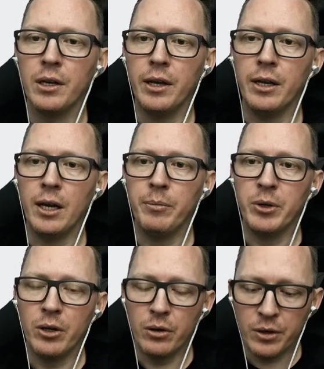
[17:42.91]
and let me
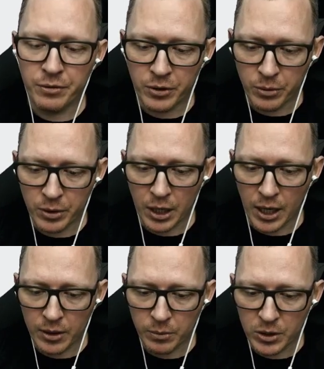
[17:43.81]
know if you would
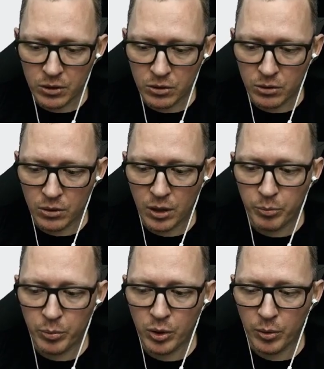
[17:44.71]
like me to do a
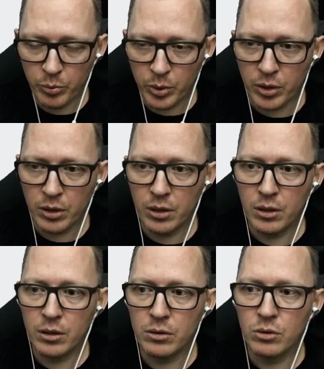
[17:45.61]
proper